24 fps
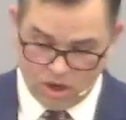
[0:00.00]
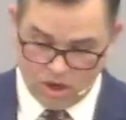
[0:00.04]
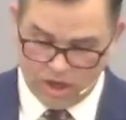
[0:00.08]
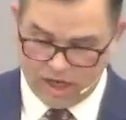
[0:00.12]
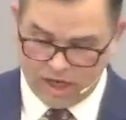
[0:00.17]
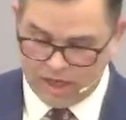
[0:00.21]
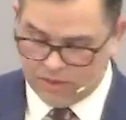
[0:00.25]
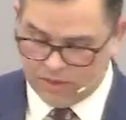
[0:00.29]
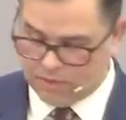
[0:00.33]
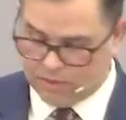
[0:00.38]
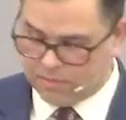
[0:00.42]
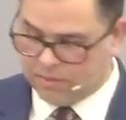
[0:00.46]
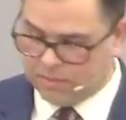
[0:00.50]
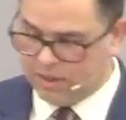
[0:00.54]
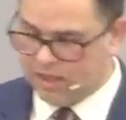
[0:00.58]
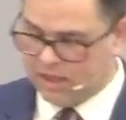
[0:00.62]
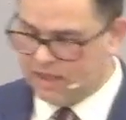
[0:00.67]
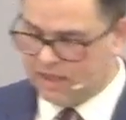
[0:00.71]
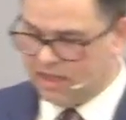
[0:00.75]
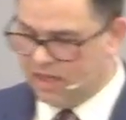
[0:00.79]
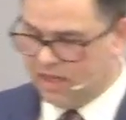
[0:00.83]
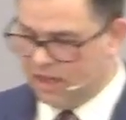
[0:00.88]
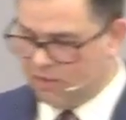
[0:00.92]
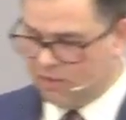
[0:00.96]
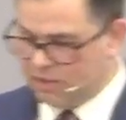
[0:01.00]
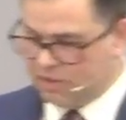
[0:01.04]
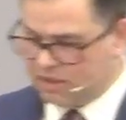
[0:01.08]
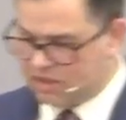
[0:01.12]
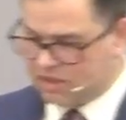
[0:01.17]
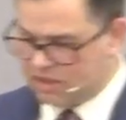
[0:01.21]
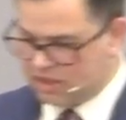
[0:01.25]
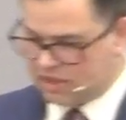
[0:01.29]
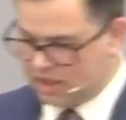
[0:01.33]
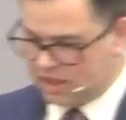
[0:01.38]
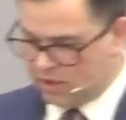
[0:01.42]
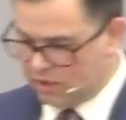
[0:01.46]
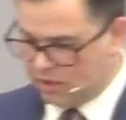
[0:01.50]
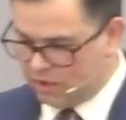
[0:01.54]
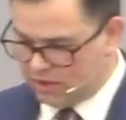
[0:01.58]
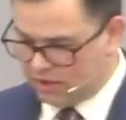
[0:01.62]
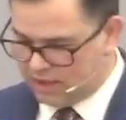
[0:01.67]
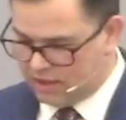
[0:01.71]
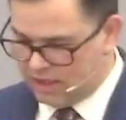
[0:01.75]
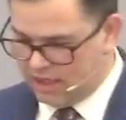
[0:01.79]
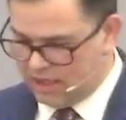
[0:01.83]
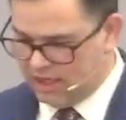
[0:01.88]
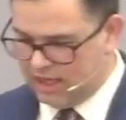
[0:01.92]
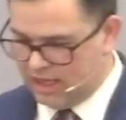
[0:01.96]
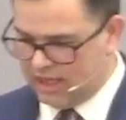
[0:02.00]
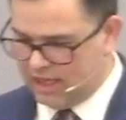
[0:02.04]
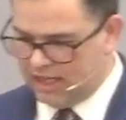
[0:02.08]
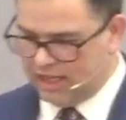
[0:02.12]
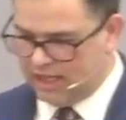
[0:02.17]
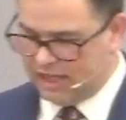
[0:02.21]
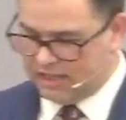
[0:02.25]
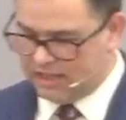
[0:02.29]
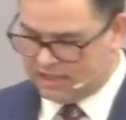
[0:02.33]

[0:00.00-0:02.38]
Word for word: it would be it was it would it, it's